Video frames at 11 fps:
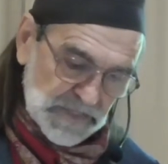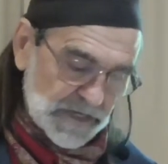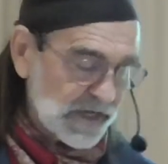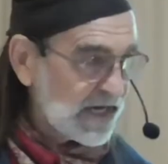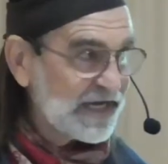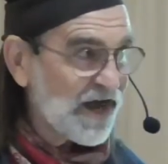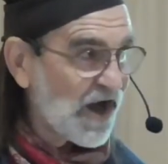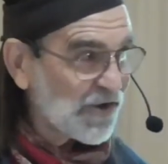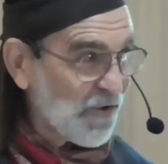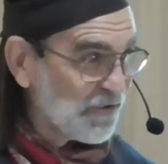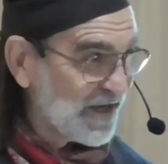He not
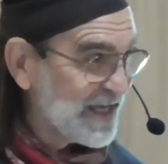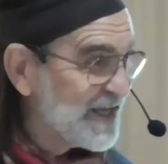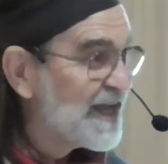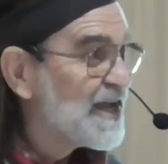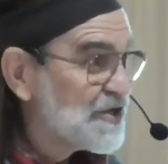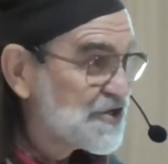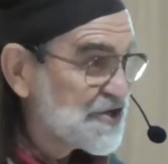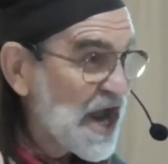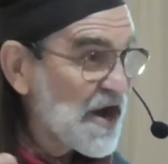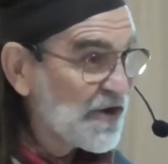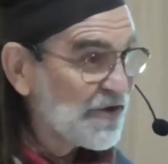only
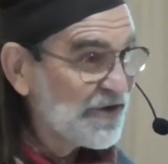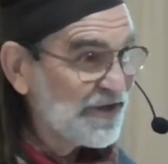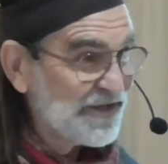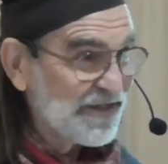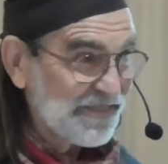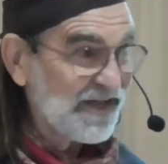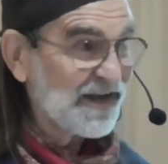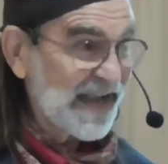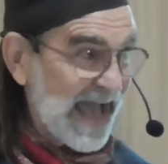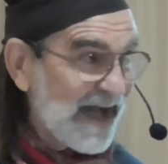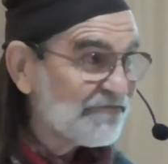shared the
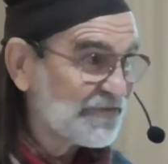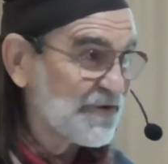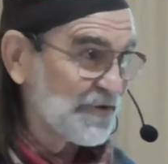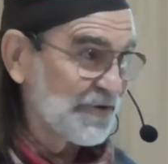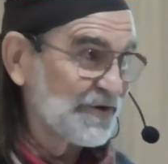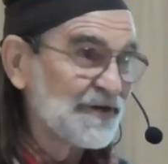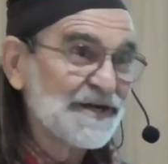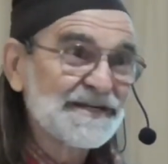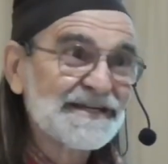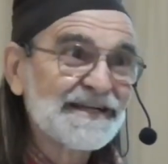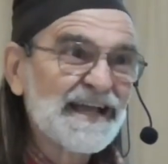laughter
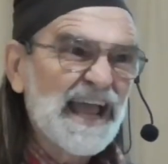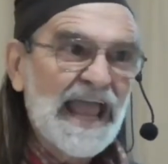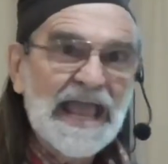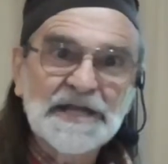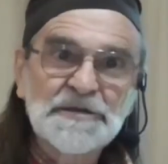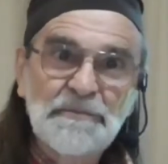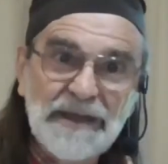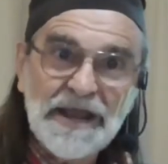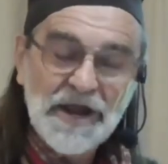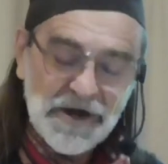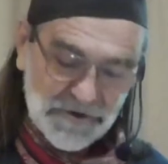and
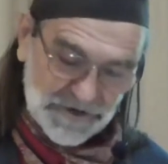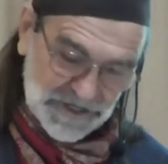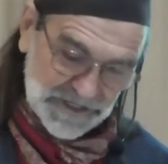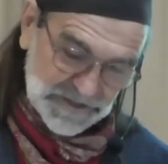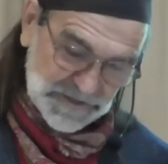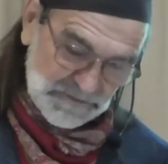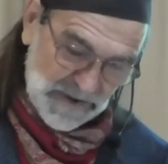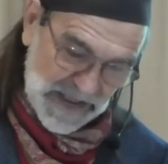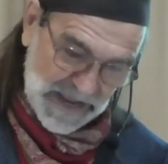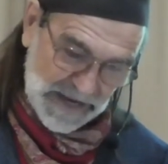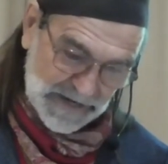bared his
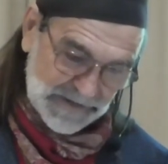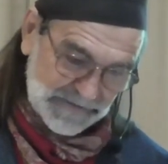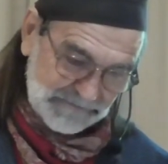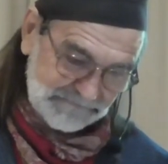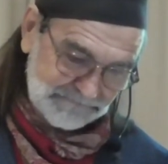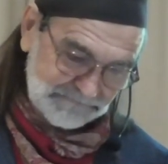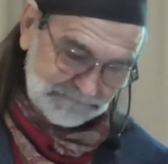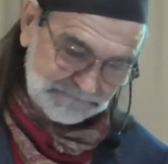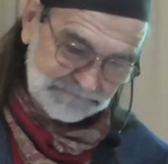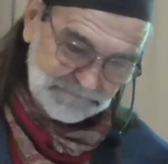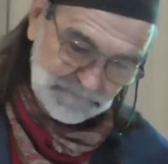pain,
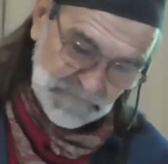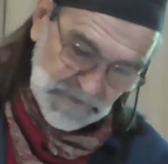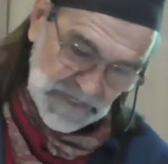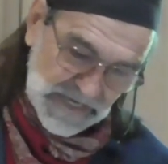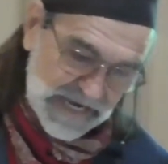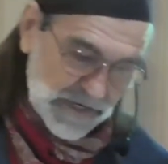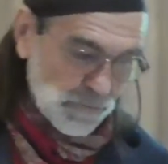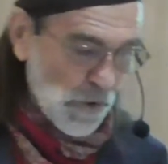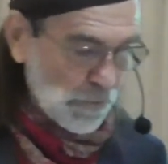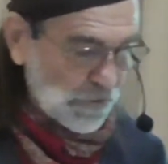he wrote a